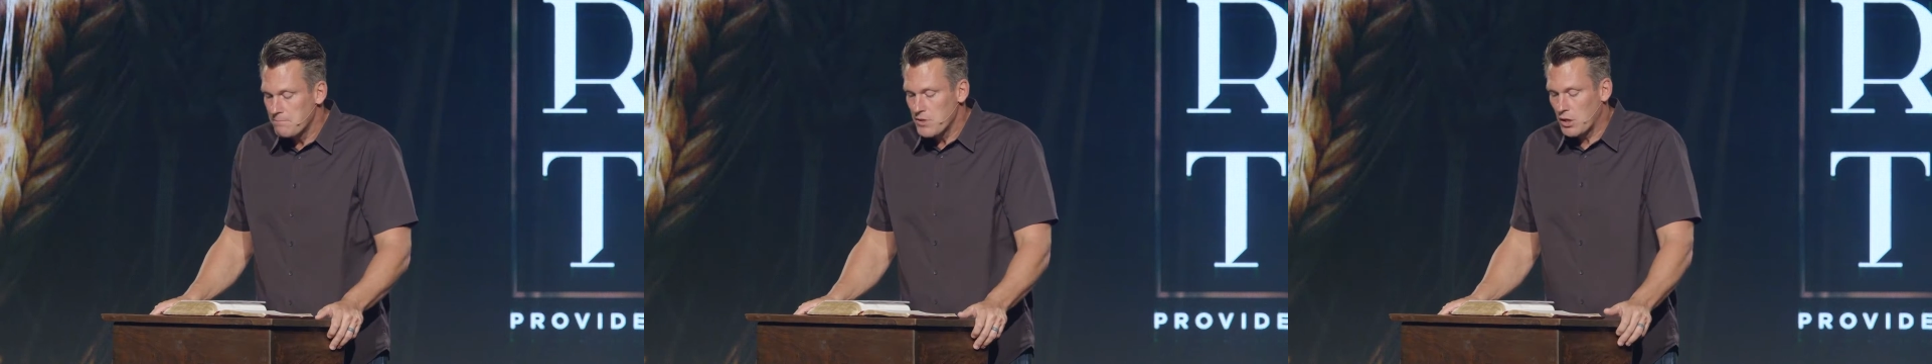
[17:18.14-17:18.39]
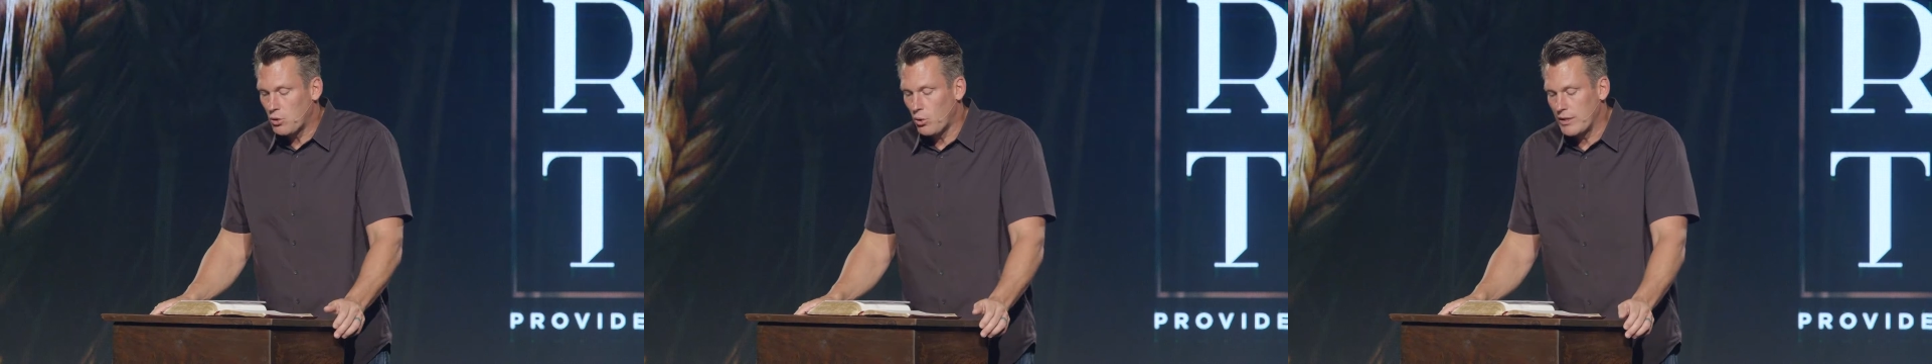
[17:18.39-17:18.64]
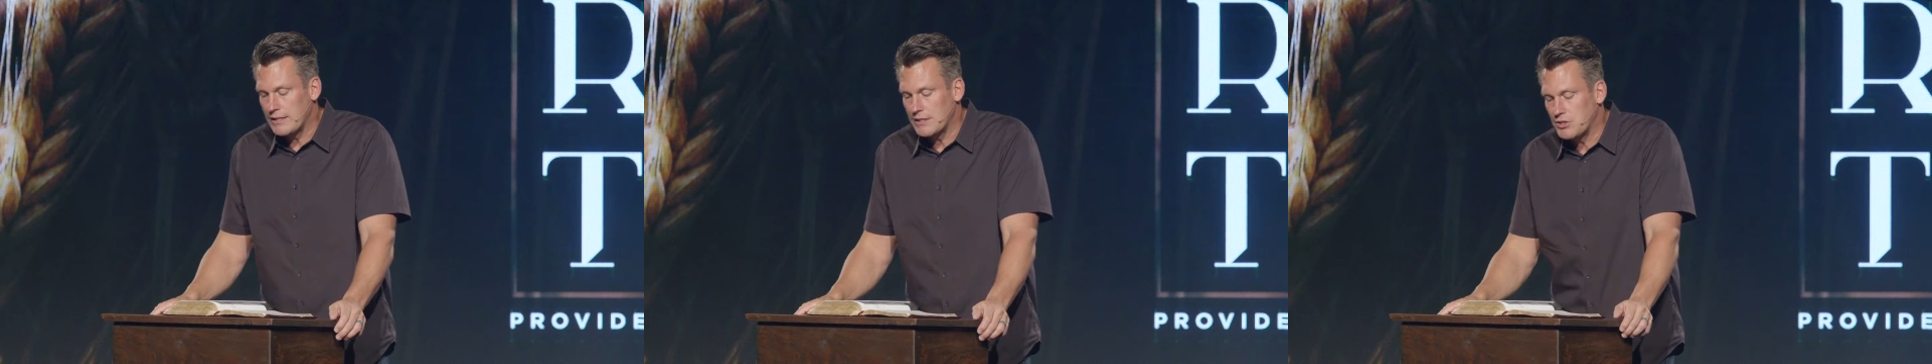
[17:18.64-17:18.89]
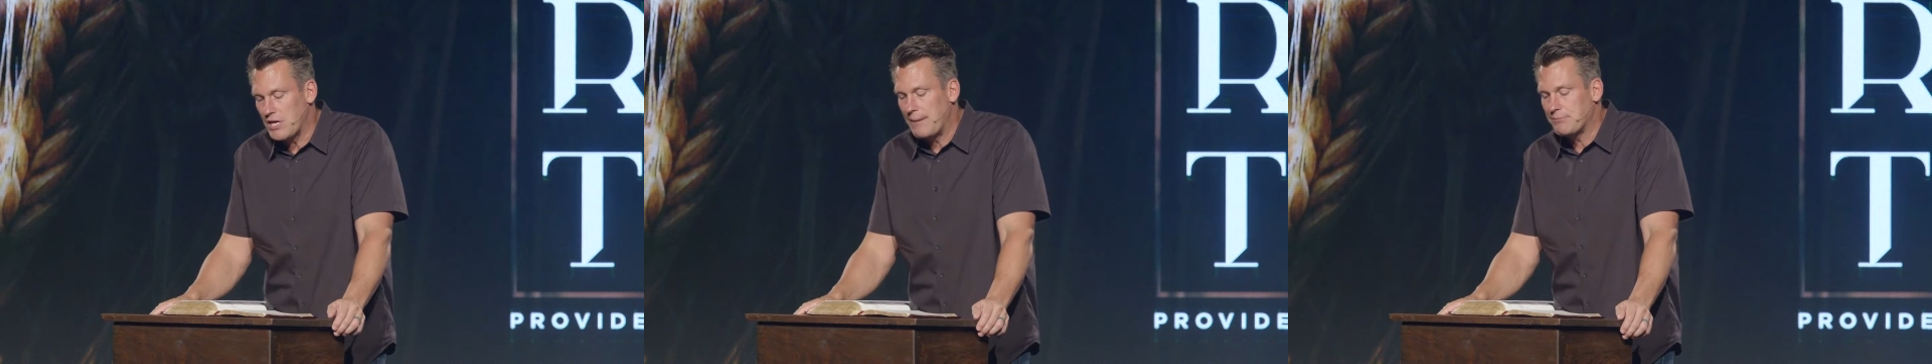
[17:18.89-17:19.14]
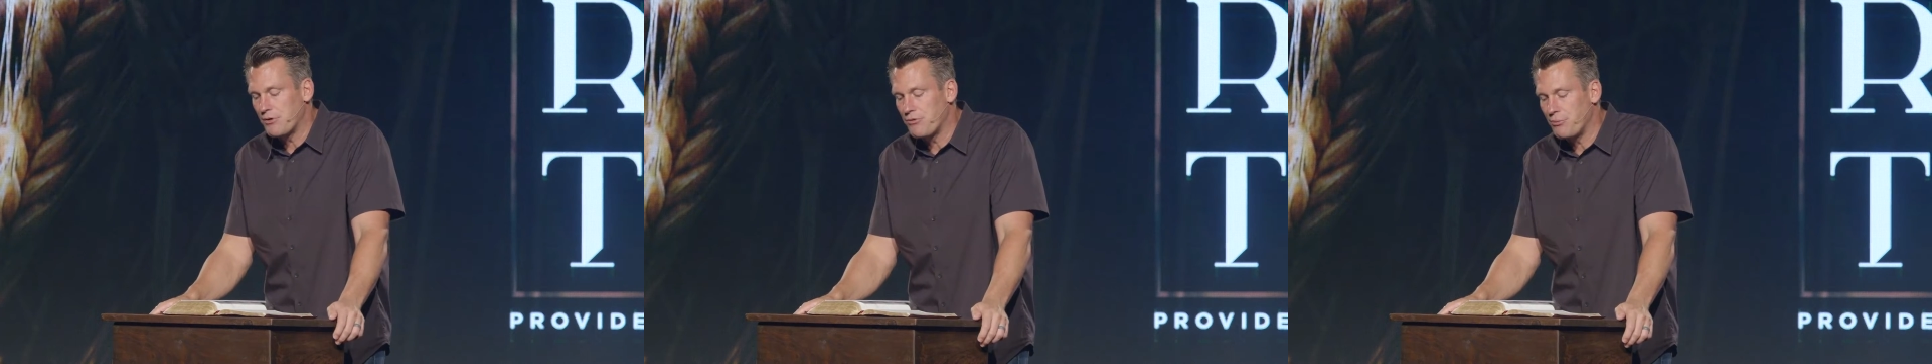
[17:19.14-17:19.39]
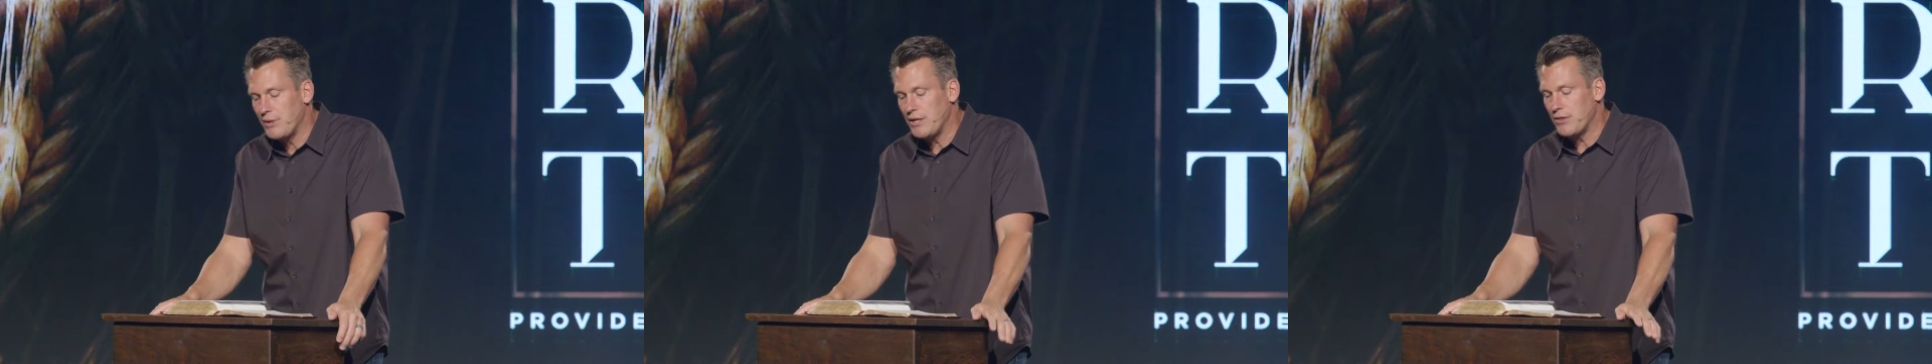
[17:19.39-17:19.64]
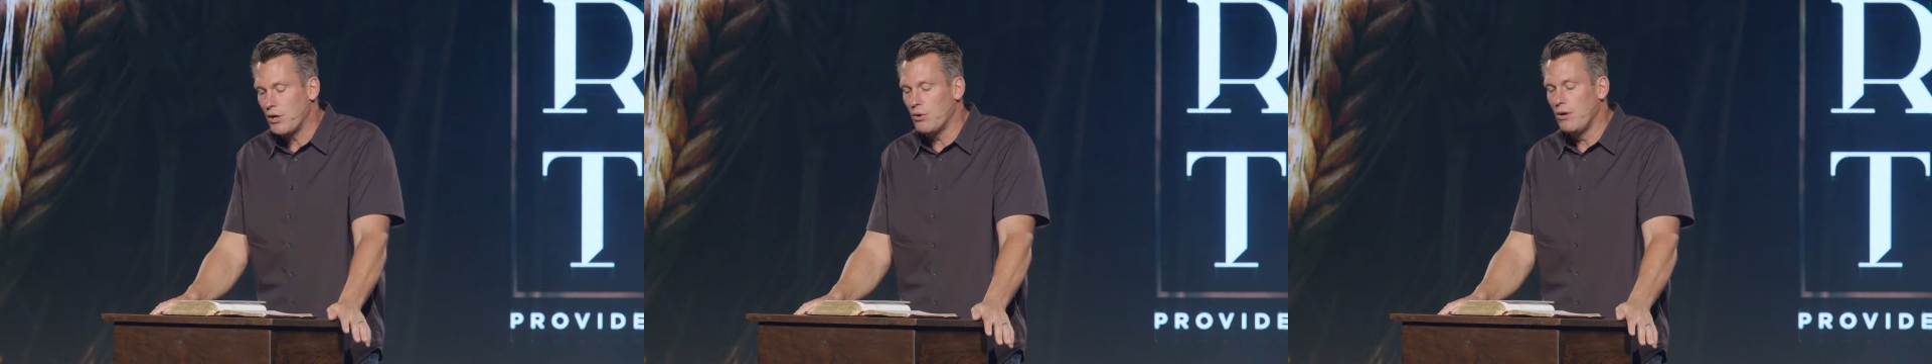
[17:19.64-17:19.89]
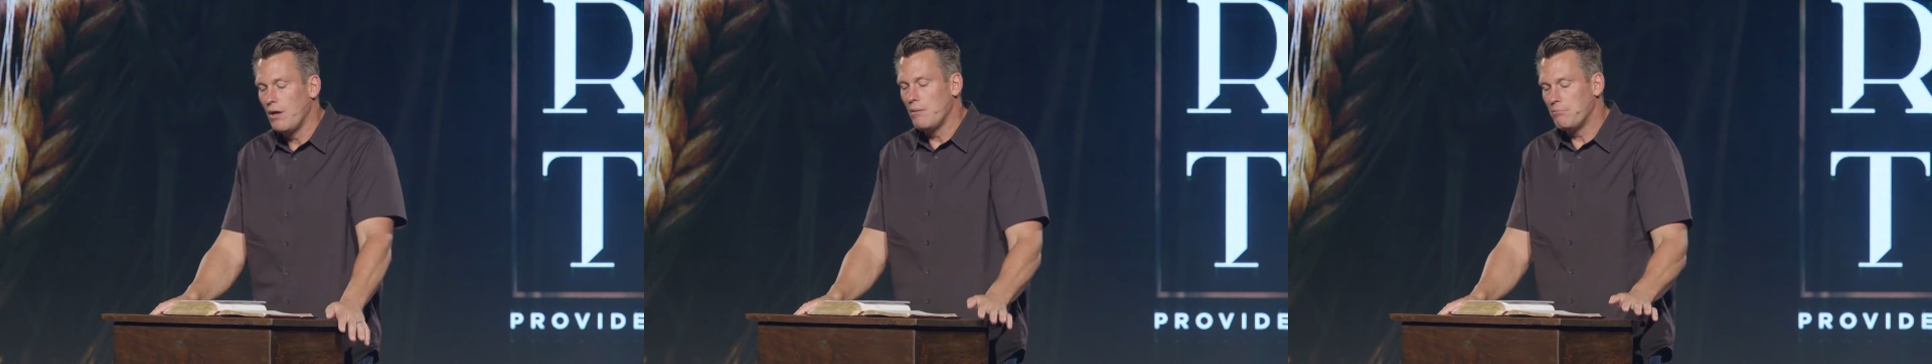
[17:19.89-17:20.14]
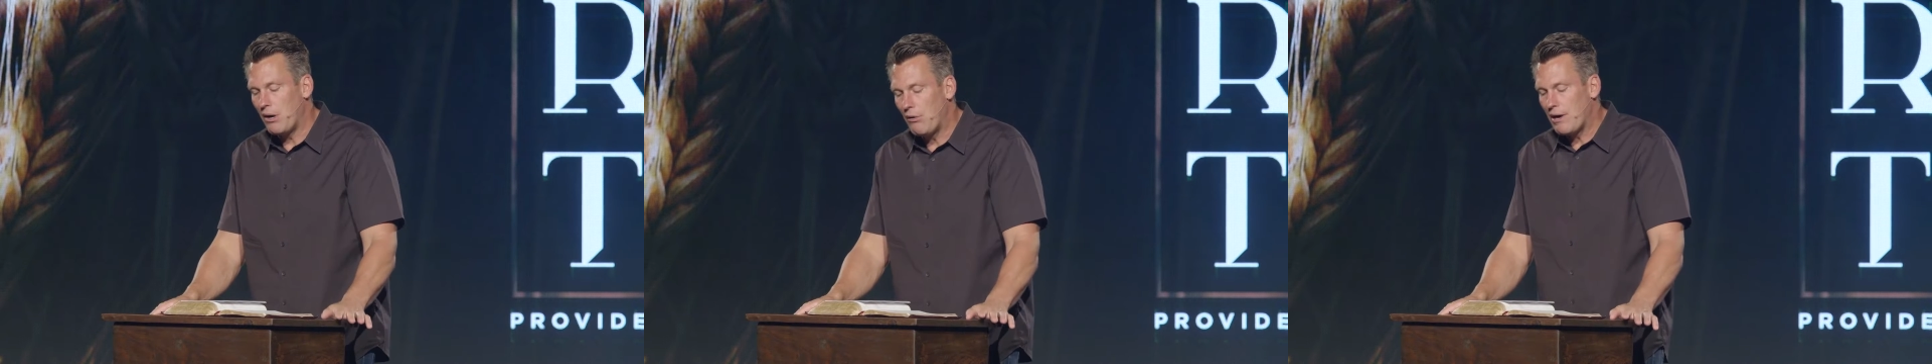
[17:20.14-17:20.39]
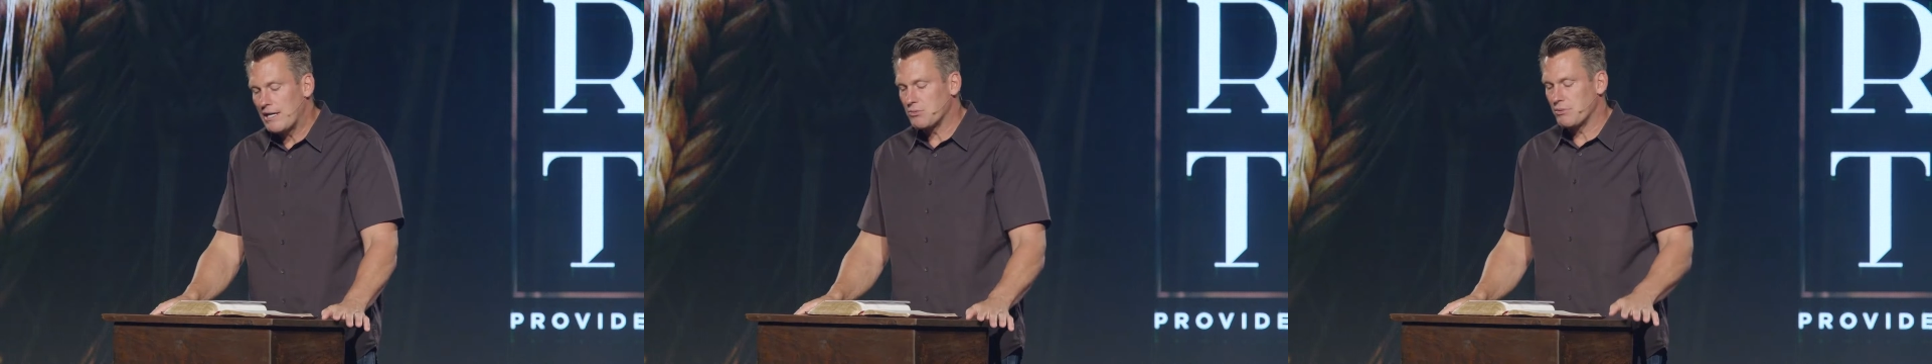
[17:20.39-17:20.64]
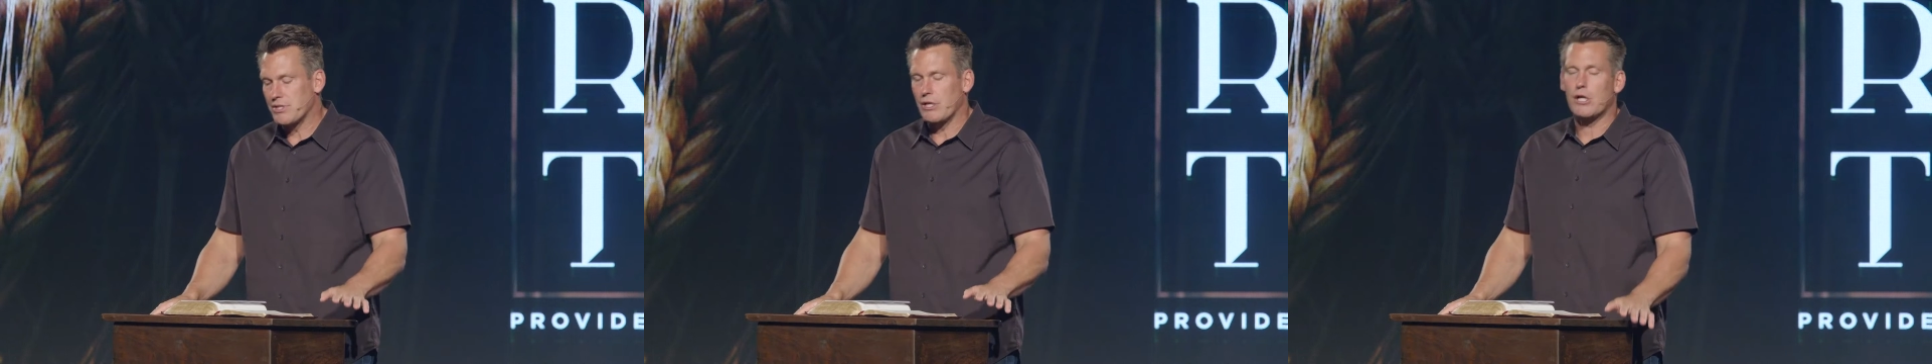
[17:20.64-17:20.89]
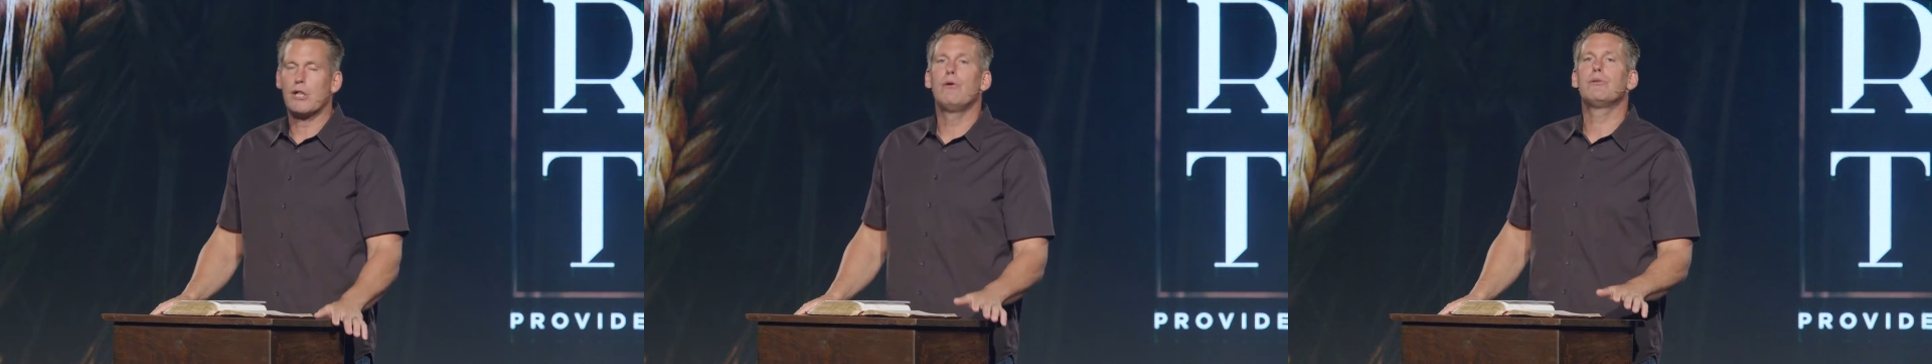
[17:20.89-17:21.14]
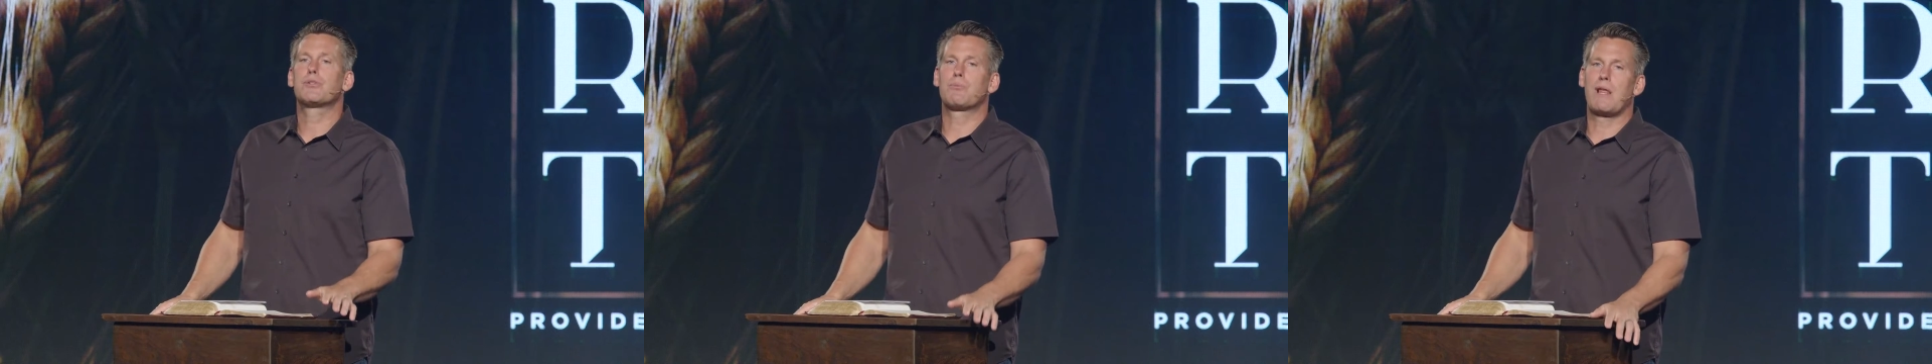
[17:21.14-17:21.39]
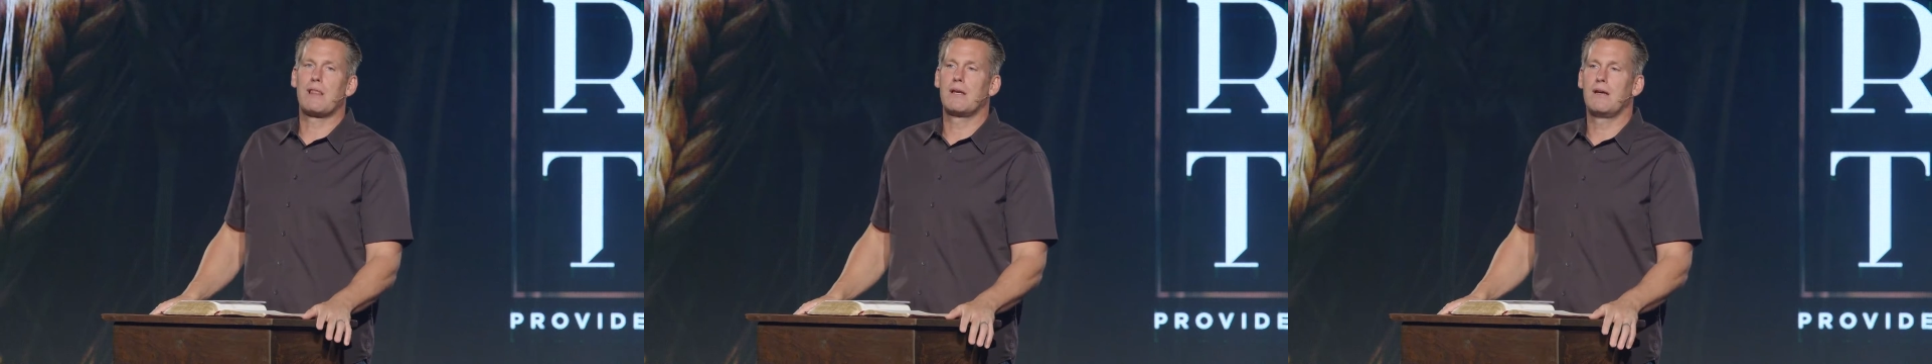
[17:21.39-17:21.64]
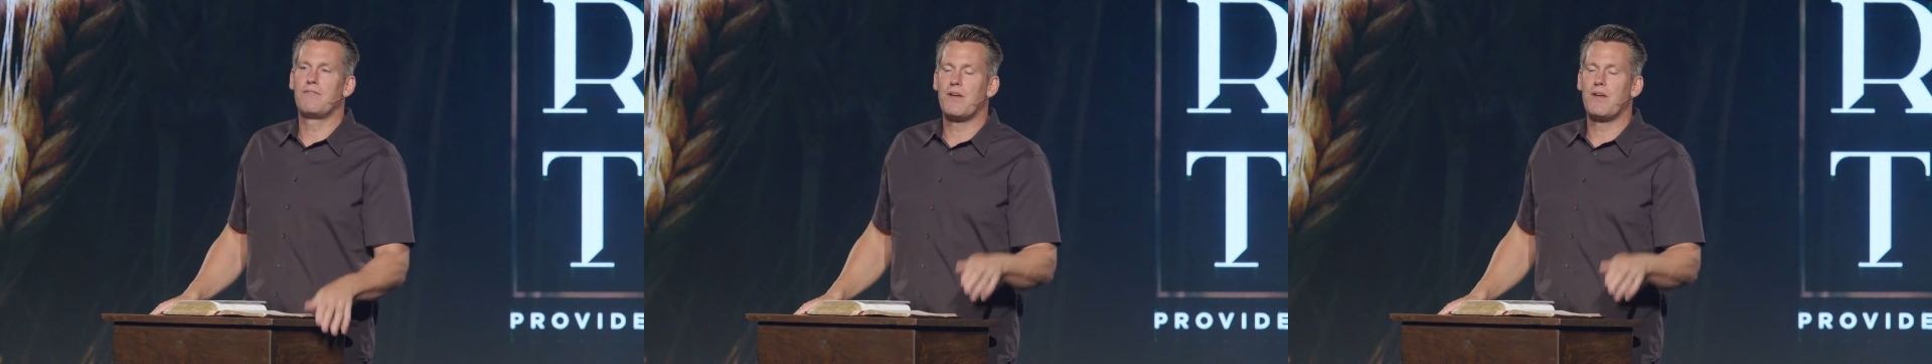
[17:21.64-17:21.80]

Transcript: According to chapter 3, though Boaz was a close relative,